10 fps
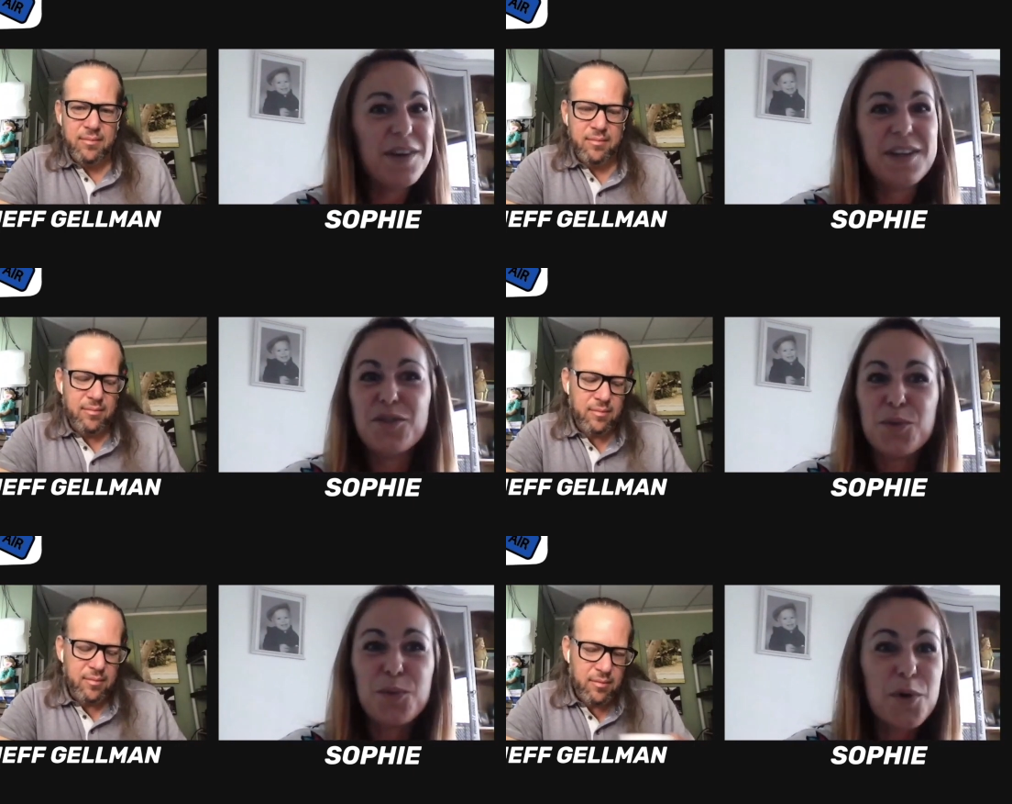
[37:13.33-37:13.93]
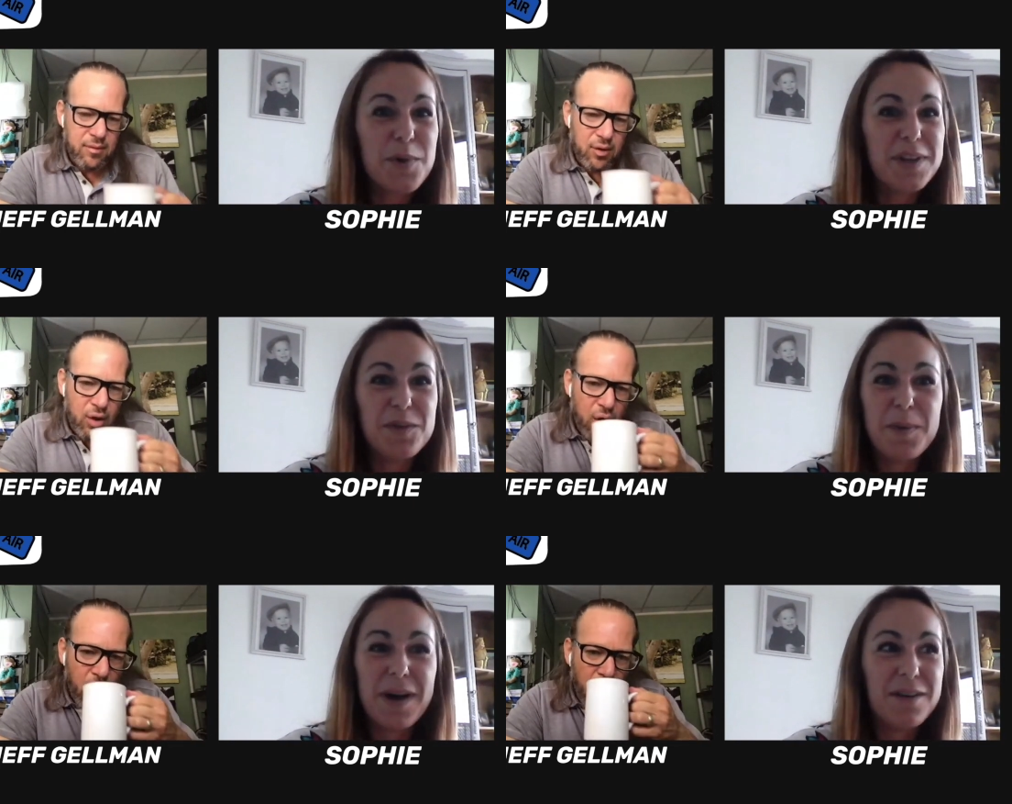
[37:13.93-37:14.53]
Speaker 1: had to worry
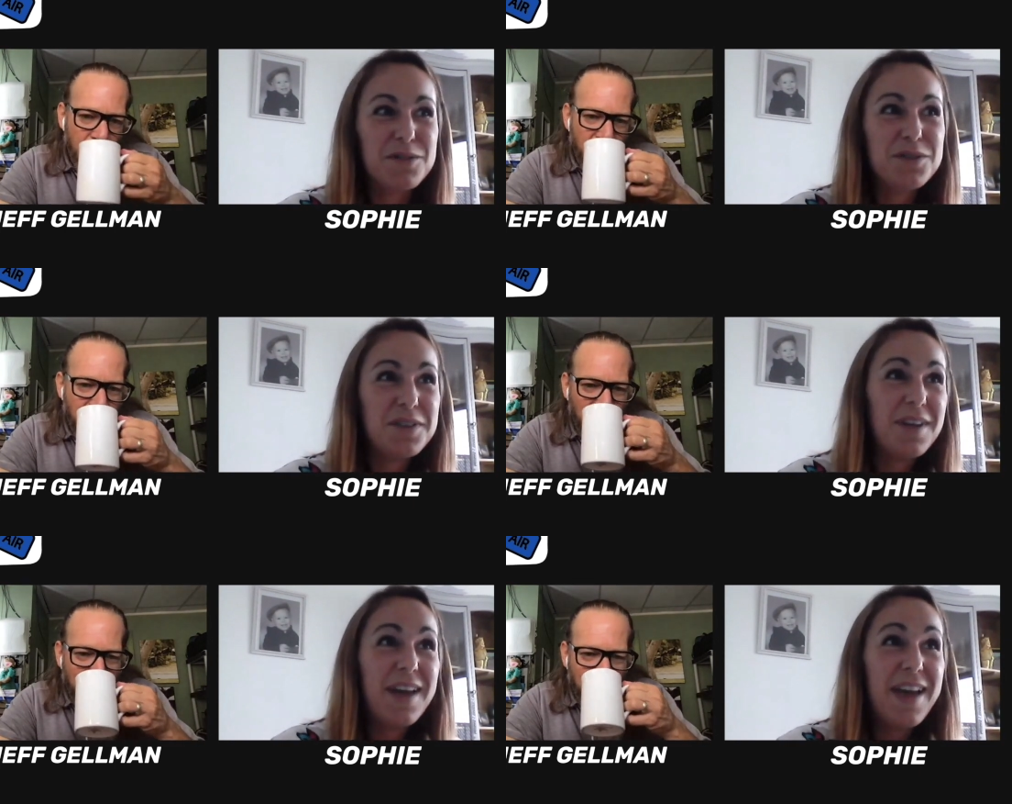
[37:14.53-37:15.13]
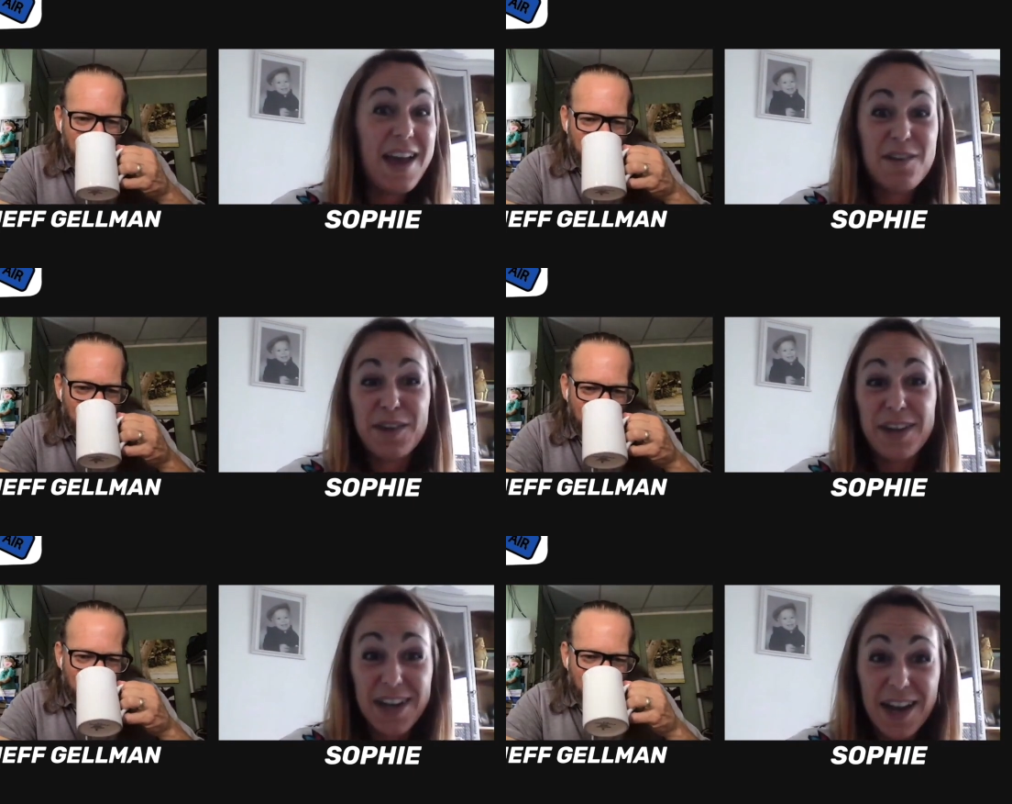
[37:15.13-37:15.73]
about
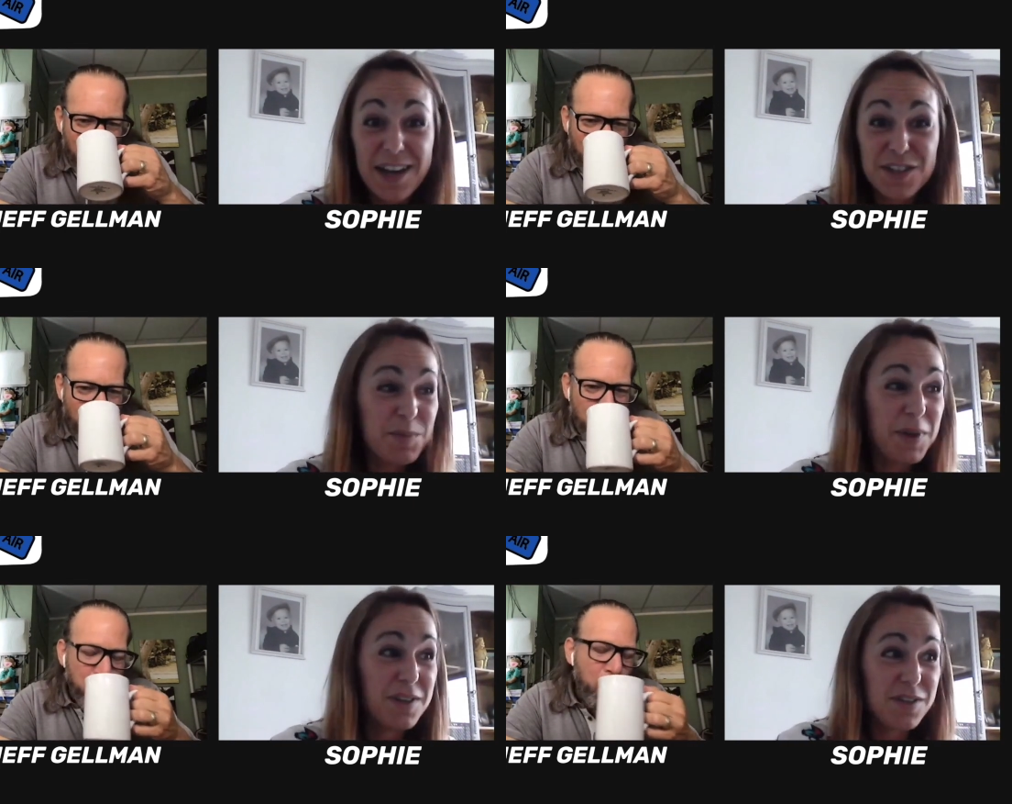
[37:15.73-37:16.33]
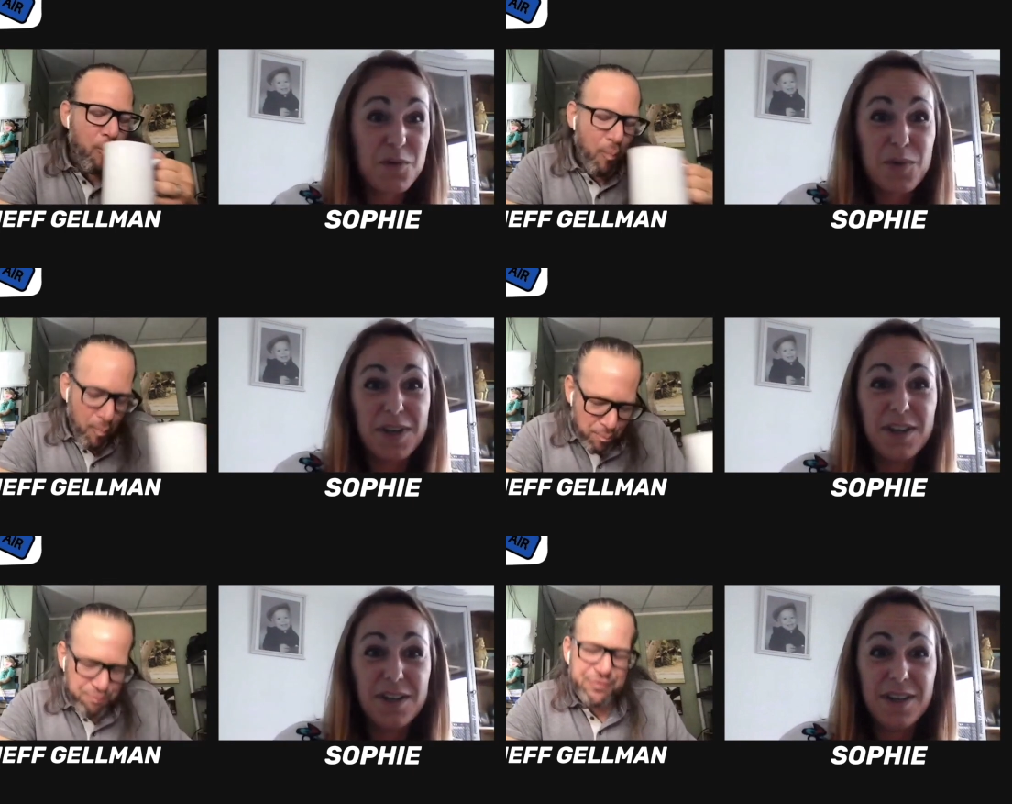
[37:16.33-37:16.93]
having clients because I
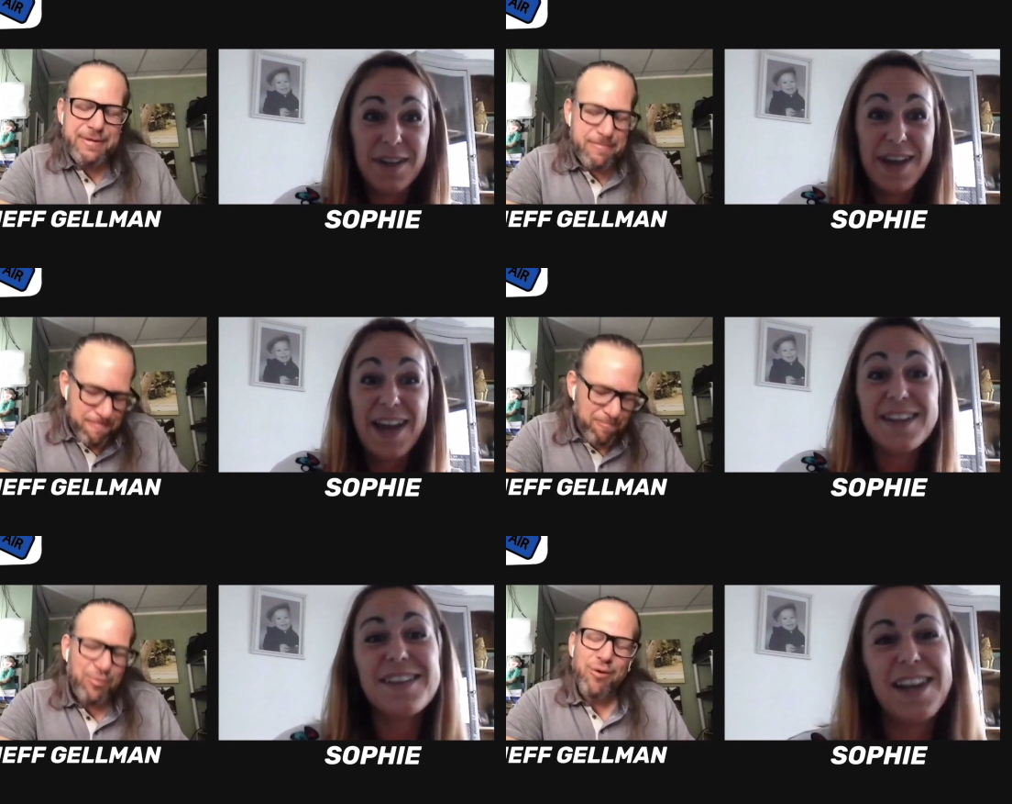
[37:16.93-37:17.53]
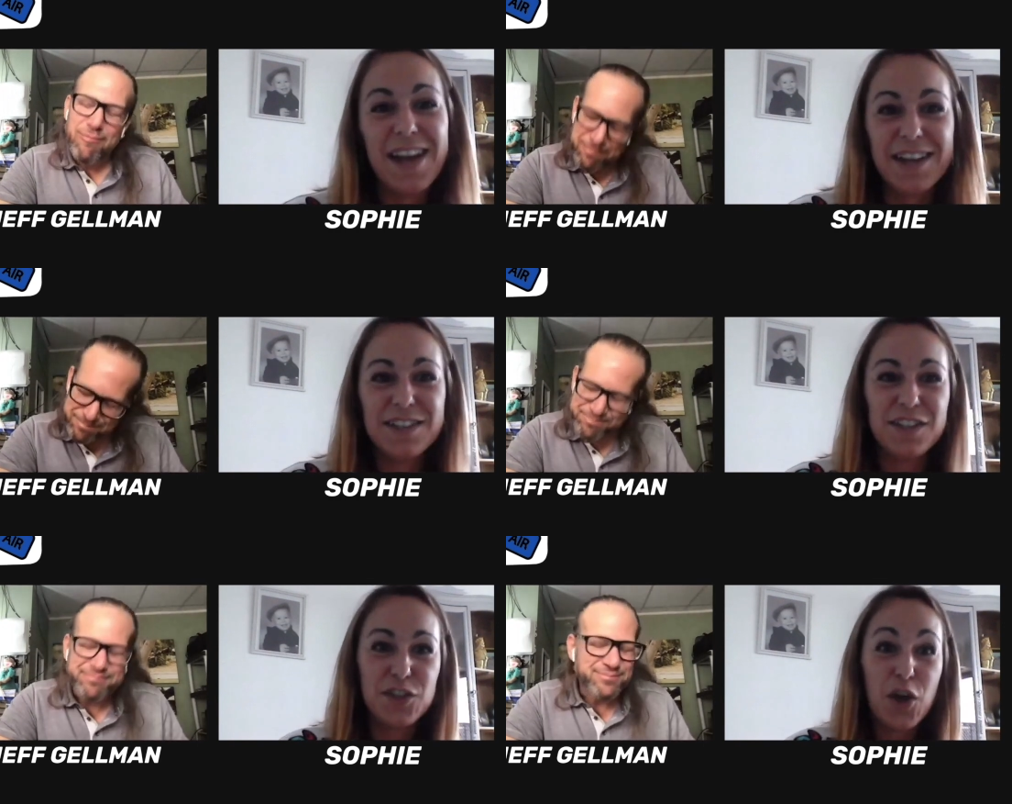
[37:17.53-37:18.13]
already had
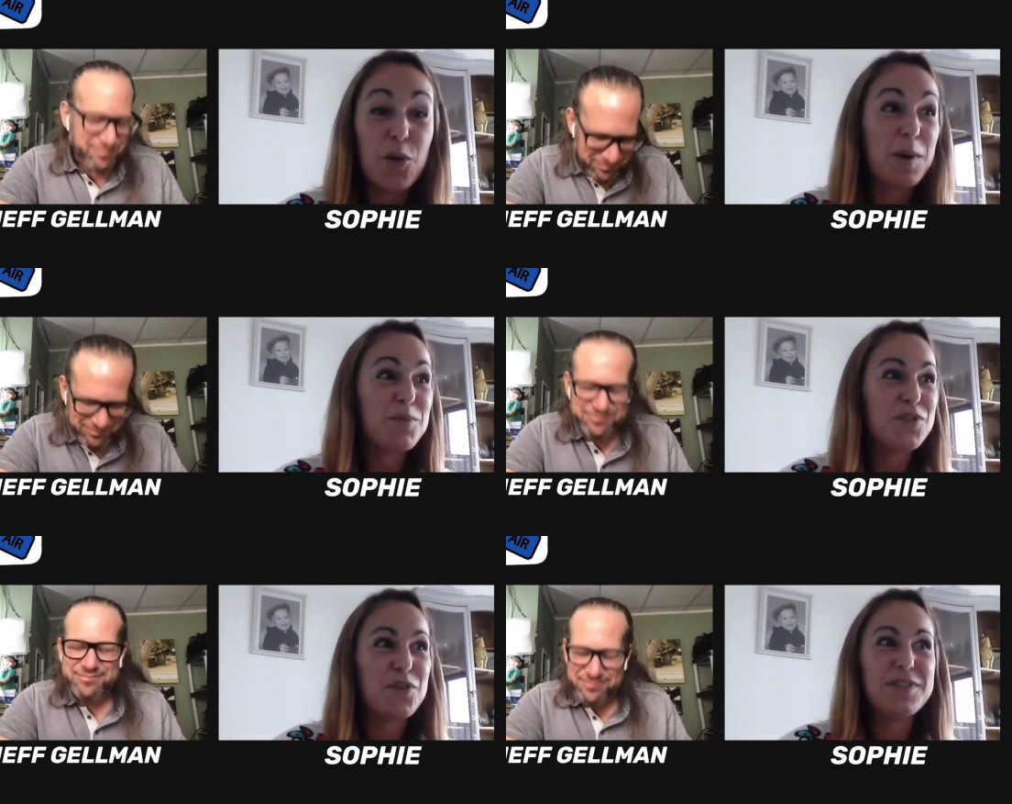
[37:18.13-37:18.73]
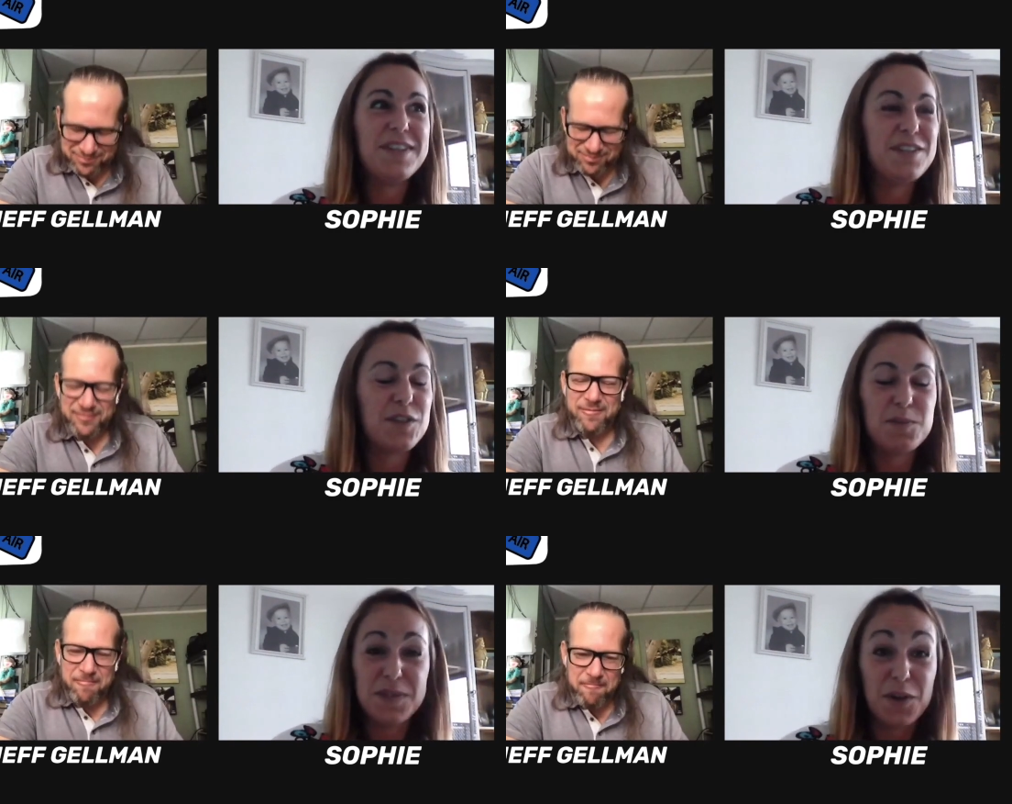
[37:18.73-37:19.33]
clients. Now I'm starting
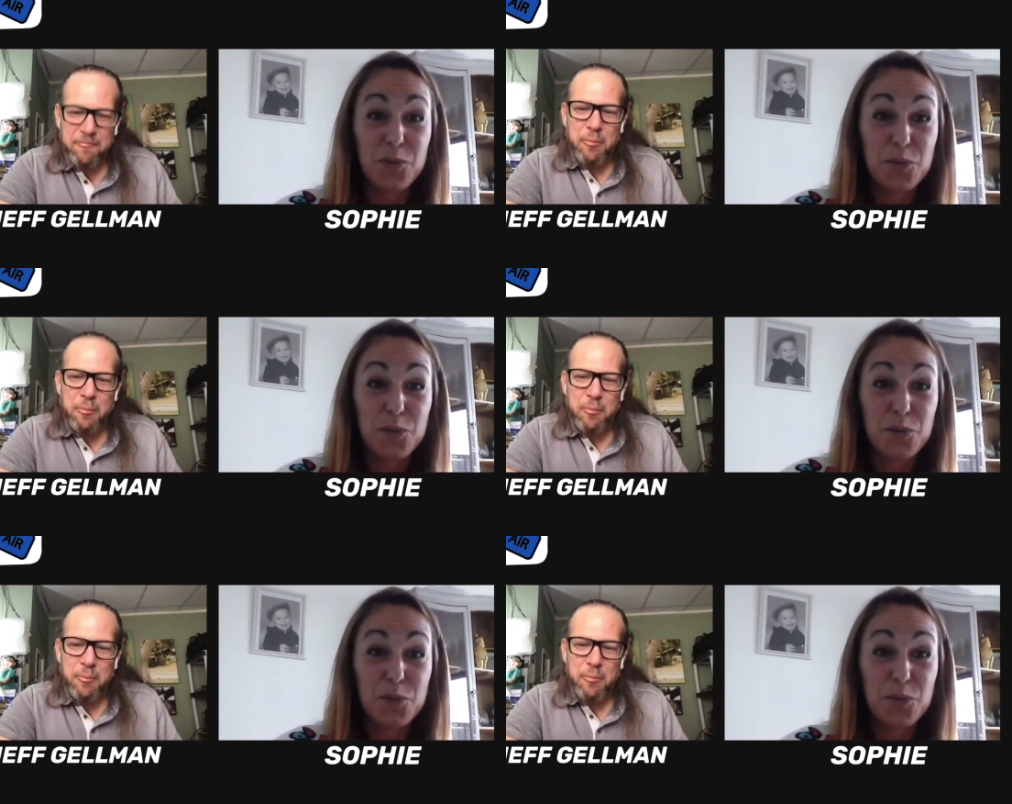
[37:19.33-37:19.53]
something